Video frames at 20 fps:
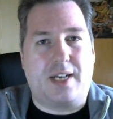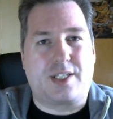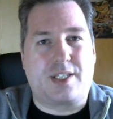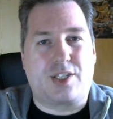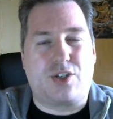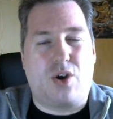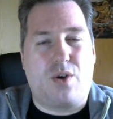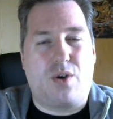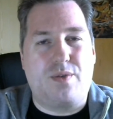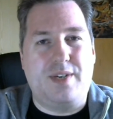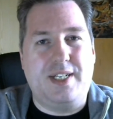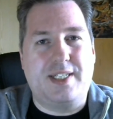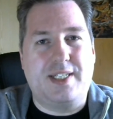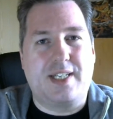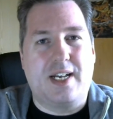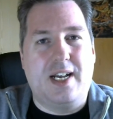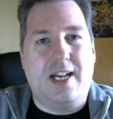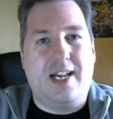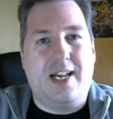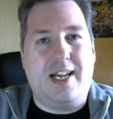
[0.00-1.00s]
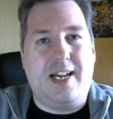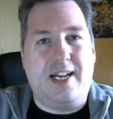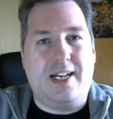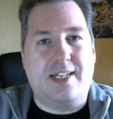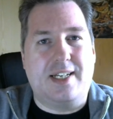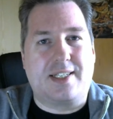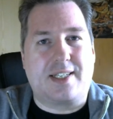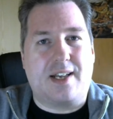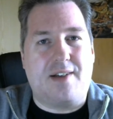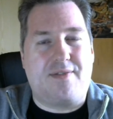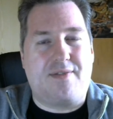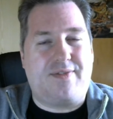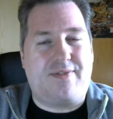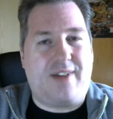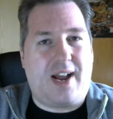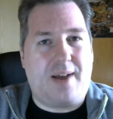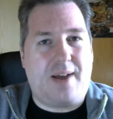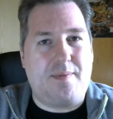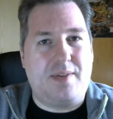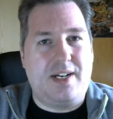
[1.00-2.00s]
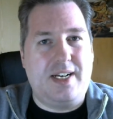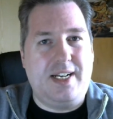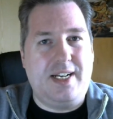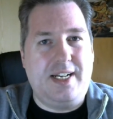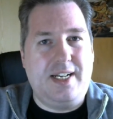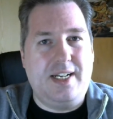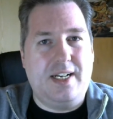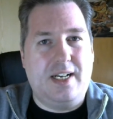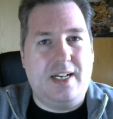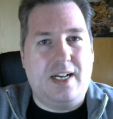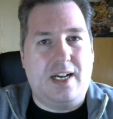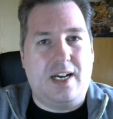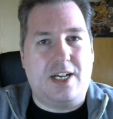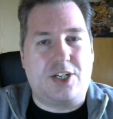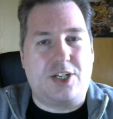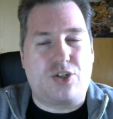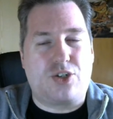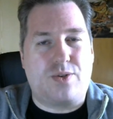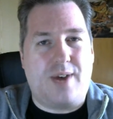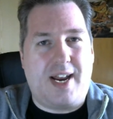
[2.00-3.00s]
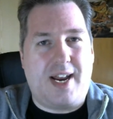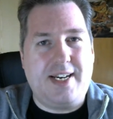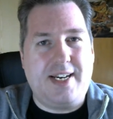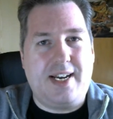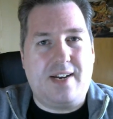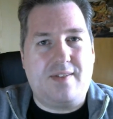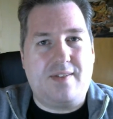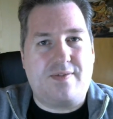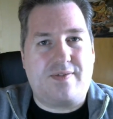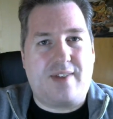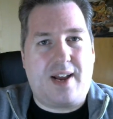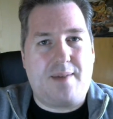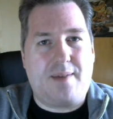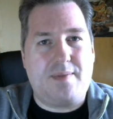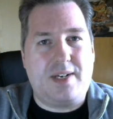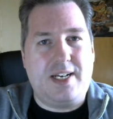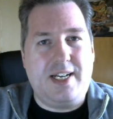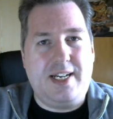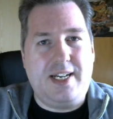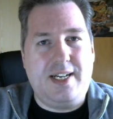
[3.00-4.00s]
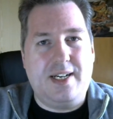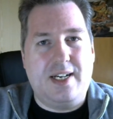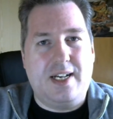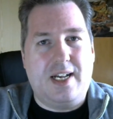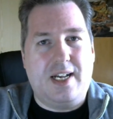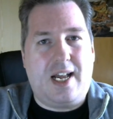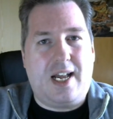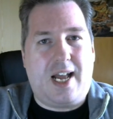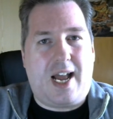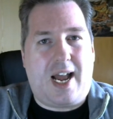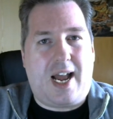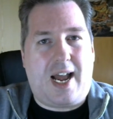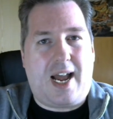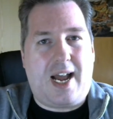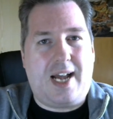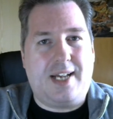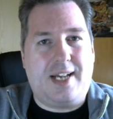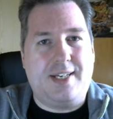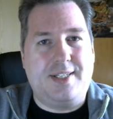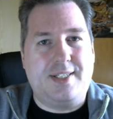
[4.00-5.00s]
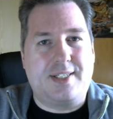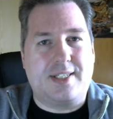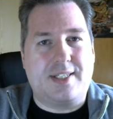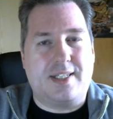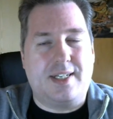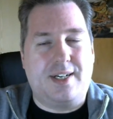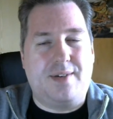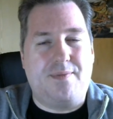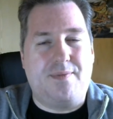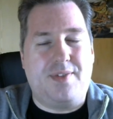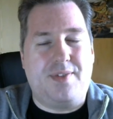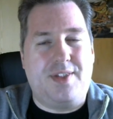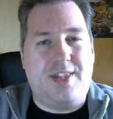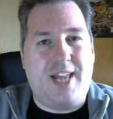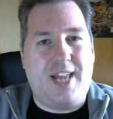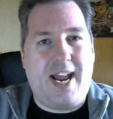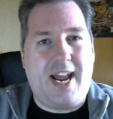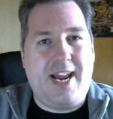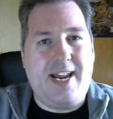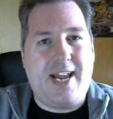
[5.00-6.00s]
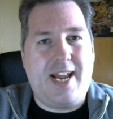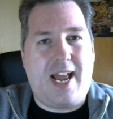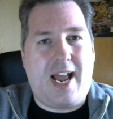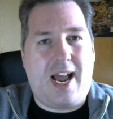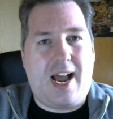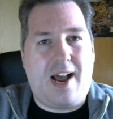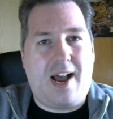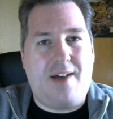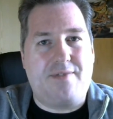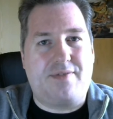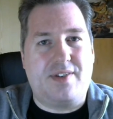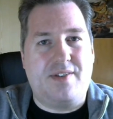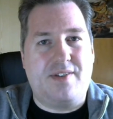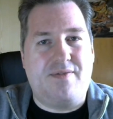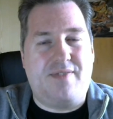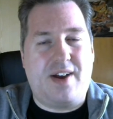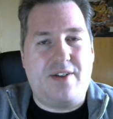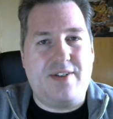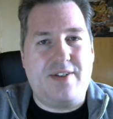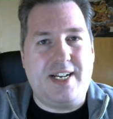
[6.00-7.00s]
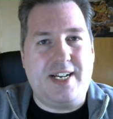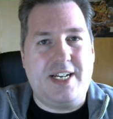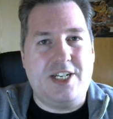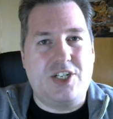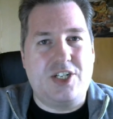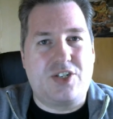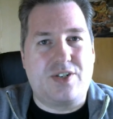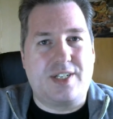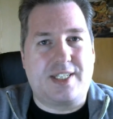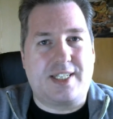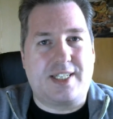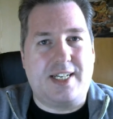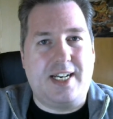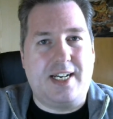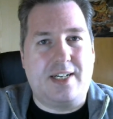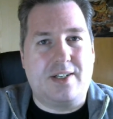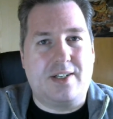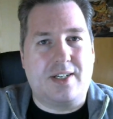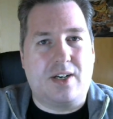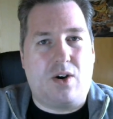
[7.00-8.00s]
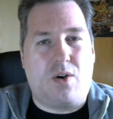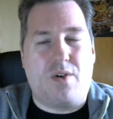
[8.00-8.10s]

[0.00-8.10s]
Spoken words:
stories is a family, a trading family, and they have a very interesting